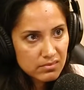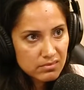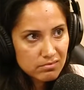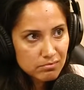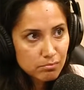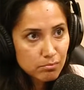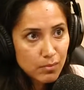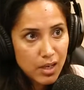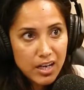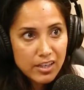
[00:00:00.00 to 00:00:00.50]

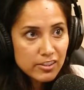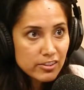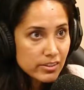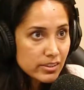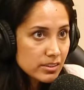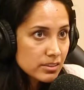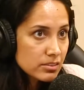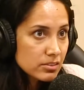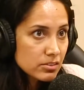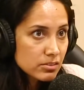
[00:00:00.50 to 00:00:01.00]

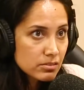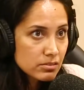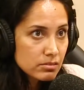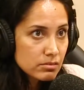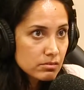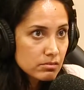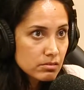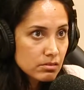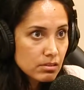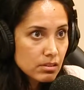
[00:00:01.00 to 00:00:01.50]
moderate
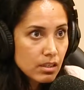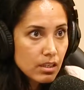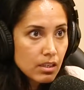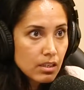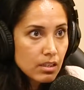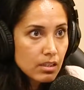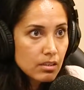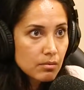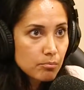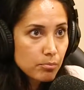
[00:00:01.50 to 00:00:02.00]
to
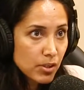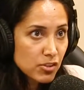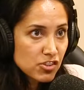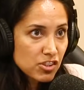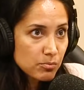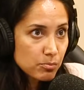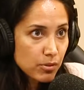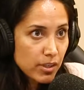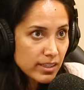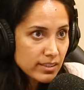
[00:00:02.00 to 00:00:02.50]

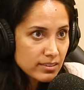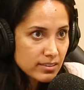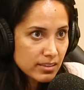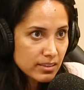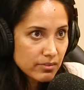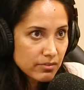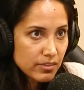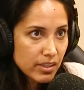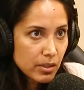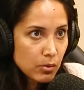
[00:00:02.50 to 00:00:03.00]
budget pricing
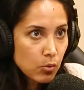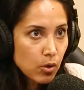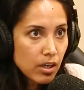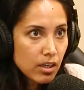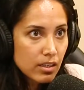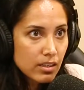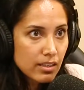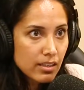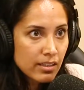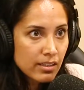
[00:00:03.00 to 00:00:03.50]
if they
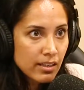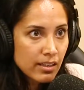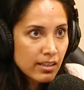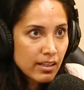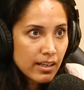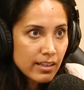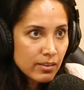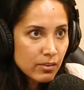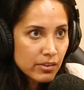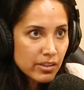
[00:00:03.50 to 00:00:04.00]
want. And
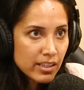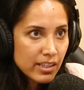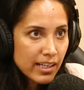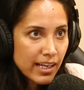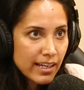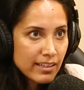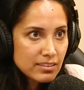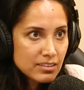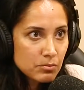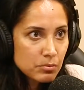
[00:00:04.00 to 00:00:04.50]
I don't think it
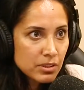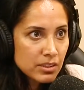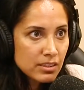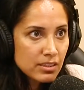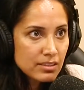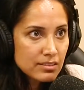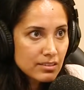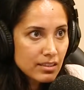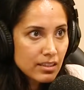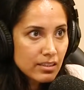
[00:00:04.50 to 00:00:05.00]
has to be
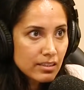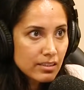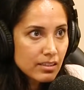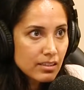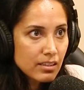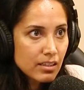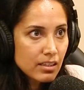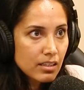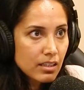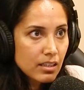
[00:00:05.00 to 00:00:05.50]
these
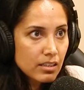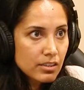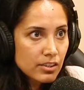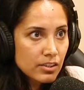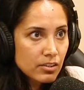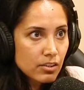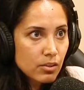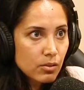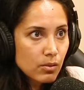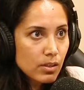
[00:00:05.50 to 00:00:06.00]

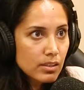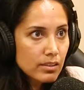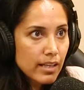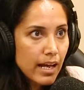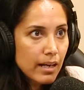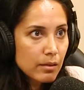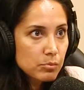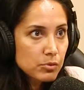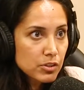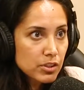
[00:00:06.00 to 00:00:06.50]

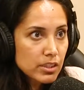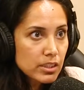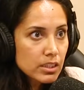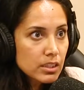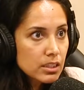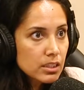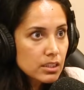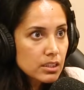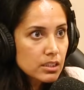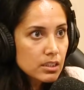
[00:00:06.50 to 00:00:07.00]

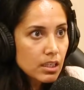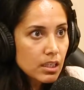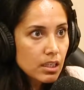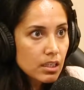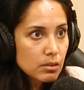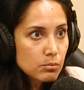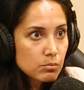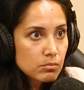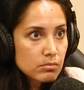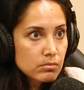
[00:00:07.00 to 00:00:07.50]
elaborate,
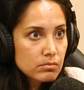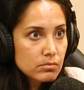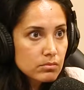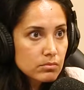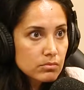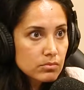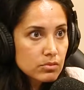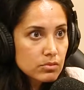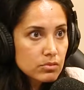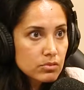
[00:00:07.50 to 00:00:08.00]

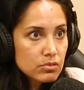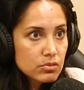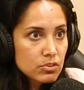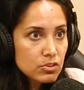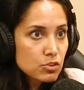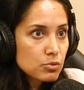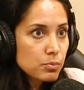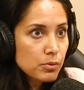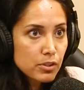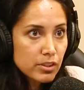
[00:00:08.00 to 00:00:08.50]

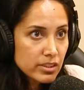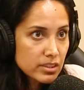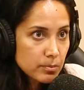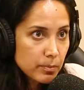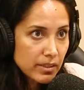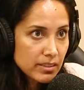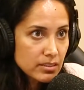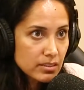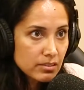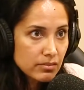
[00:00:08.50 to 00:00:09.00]
super
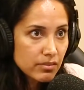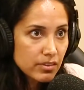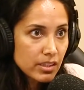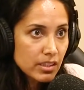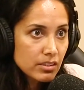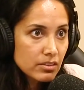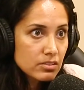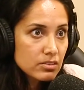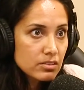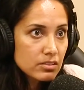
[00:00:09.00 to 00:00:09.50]
expensive
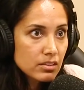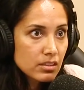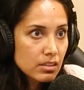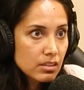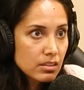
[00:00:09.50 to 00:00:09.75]
things.